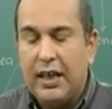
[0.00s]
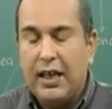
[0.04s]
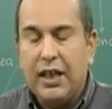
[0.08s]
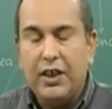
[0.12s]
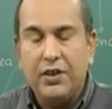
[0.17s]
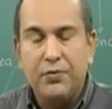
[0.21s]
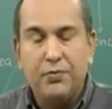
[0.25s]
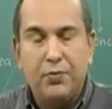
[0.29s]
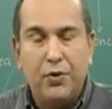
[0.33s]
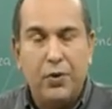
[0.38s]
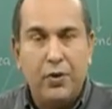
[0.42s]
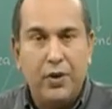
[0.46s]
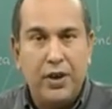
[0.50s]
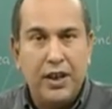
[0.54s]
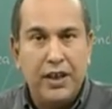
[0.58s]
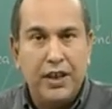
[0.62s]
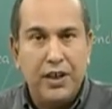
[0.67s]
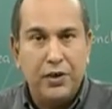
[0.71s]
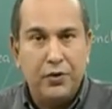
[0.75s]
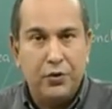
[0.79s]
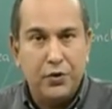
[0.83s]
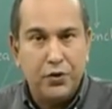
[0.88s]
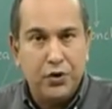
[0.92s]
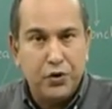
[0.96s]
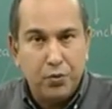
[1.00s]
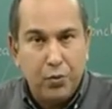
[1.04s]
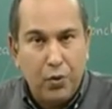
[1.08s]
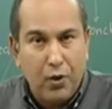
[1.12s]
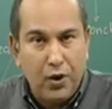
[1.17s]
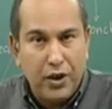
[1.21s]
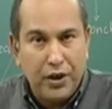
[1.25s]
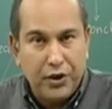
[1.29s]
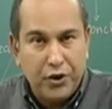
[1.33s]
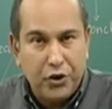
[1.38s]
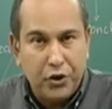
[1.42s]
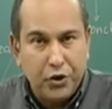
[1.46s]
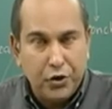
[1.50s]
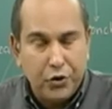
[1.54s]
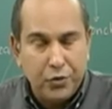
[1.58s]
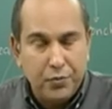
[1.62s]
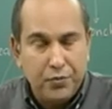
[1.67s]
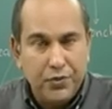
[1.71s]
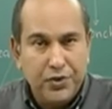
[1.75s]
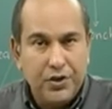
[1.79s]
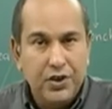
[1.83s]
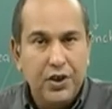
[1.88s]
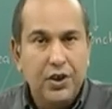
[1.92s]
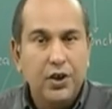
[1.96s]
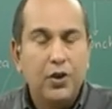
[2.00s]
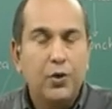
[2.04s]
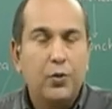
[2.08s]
has broken into smaller tubes,